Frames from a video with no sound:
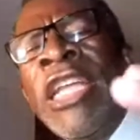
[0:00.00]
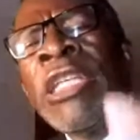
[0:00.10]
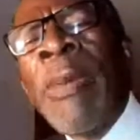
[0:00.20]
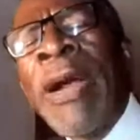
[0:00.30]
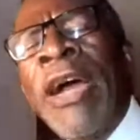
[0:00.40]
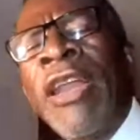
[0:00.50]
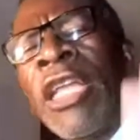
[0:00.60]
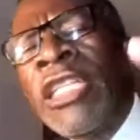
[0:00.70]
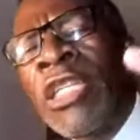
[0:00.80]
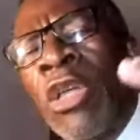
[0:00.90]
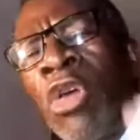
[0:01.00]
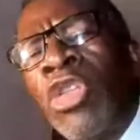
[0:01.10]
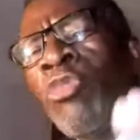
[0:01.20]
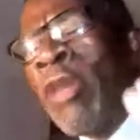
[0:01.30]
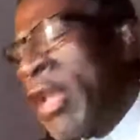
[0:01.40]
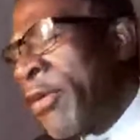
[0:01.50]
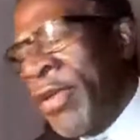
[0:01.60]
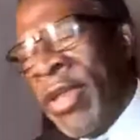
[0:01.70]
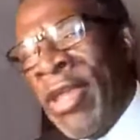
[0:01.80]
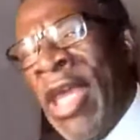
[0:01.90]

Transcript: and Chipangali are just close to Malawi.